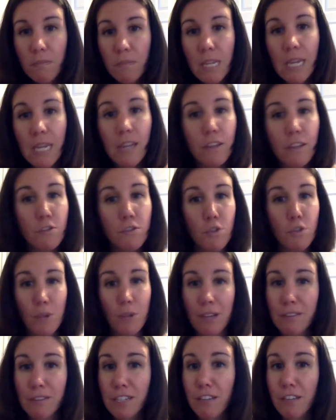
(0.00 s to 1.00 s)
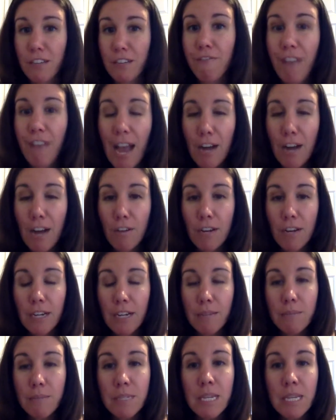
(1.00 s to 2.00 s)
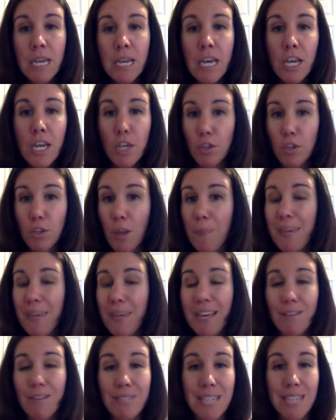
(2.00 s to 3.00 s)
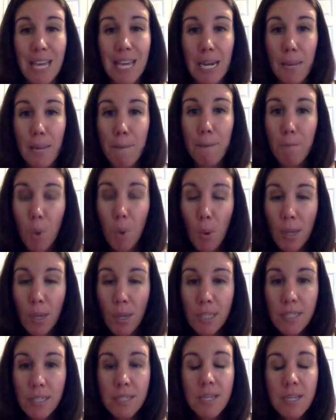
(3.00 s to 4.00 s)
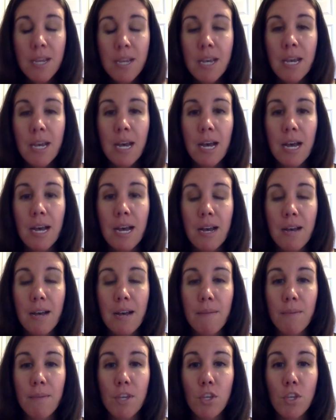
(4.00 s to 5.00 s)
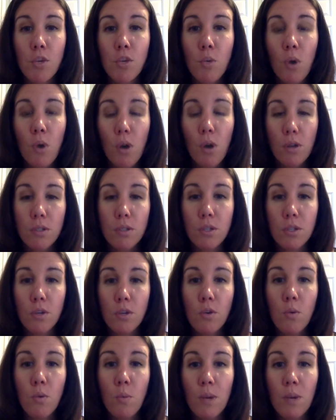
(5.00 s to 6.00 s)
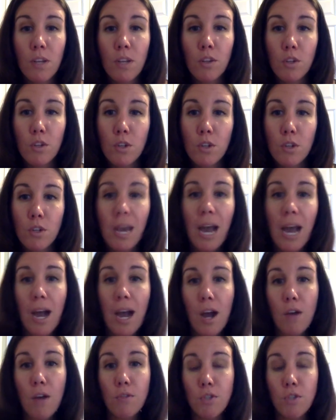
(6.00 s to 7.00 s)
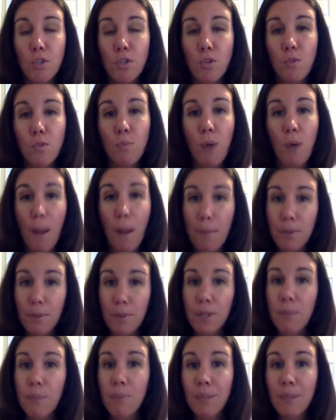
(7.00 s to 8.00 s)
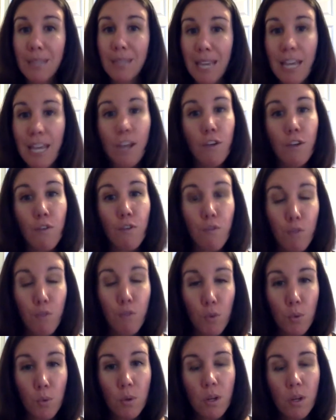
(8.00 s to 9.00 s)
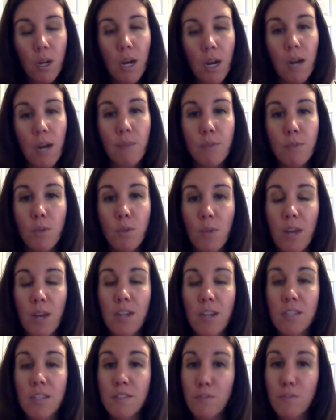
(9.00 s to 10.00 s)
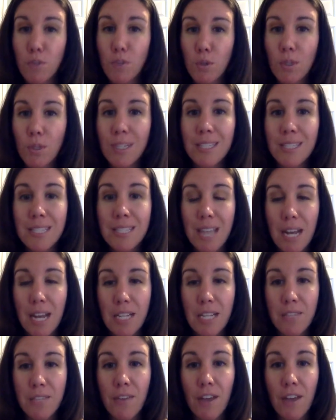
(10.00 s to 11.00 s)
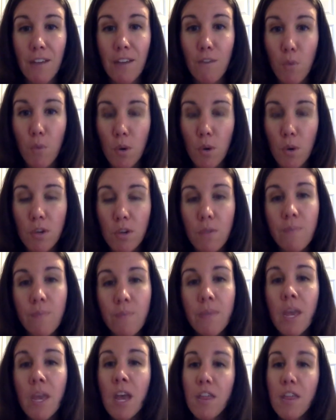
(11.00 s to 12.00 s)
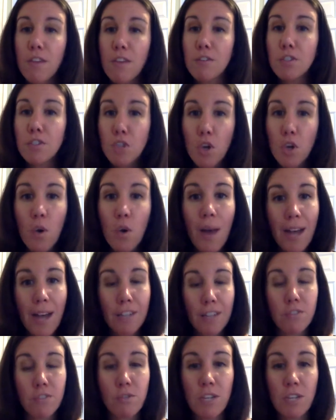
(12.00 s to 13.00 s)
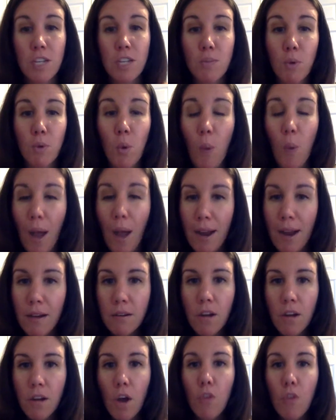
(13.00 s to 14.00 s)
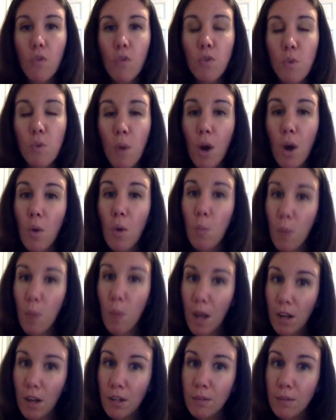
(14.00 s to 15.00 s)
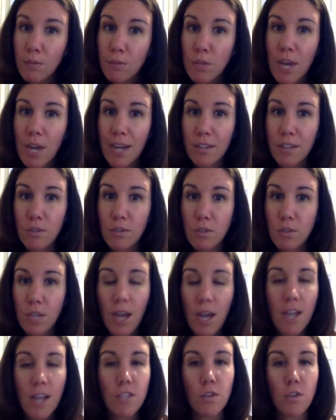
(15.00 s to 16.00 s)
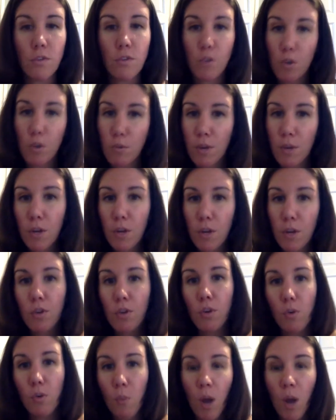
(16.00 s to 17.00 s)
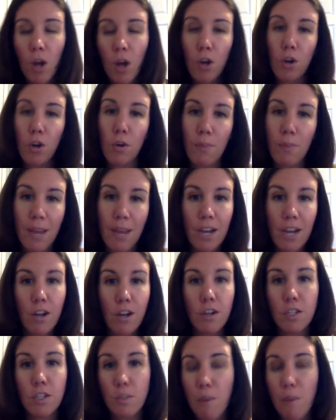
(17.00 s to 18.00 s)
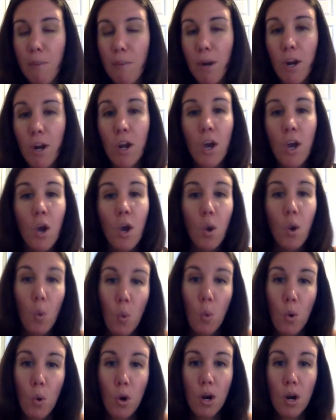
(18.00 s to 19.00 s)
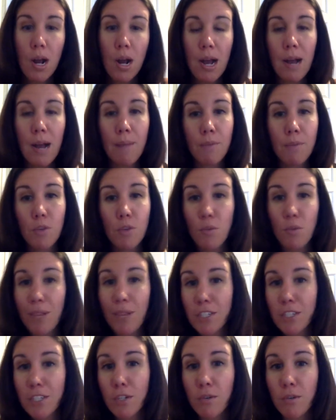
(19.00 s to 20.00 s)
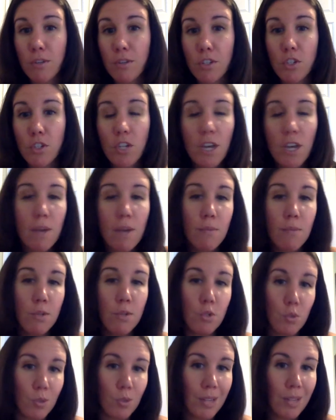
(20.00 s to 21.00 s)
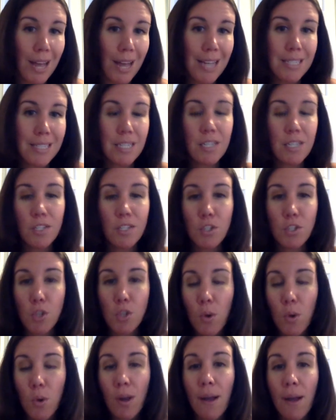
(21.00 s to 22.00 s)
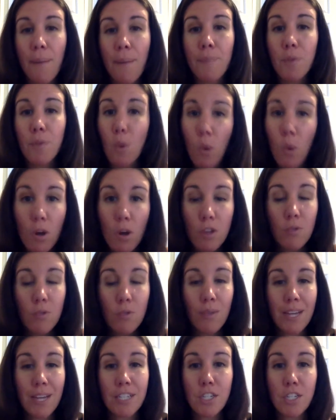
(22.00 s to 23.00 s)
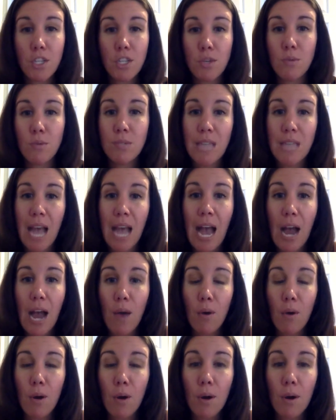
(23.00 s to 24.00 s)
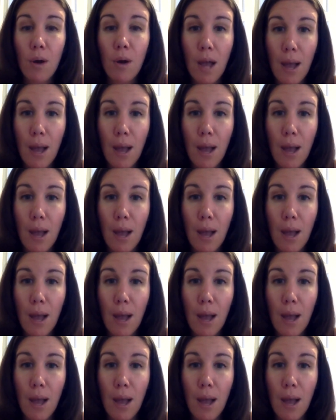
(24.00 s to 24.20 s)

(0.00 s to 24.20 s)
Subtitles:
There's no counting of fat grams. You'll not be counting any points. You also will learn how to properly plate your food so that it is full and satisfying for you. There is no exercise required, although you are welcome to exercise. So if you're a runner or a walker or a biker or a swimmer, or you like to go to the gym or do classes, yoga, or you like to use our